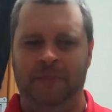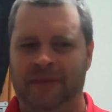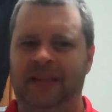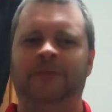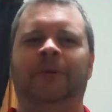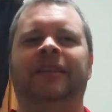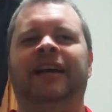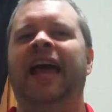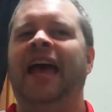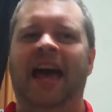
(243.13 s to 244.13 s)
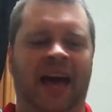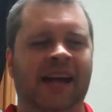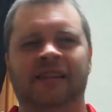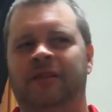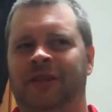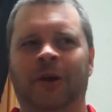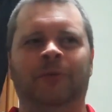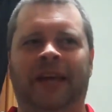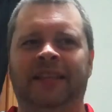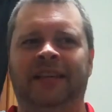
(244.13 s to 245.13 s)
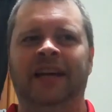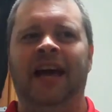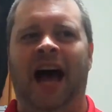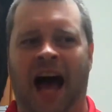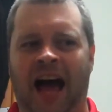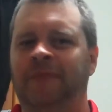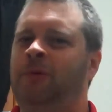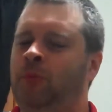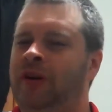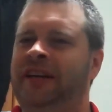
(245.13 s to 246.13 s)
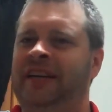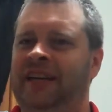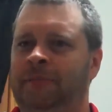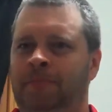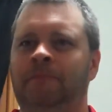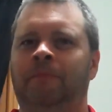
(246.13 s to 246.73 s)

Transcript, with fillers: But that's one thing. And, you know, lately, I've been working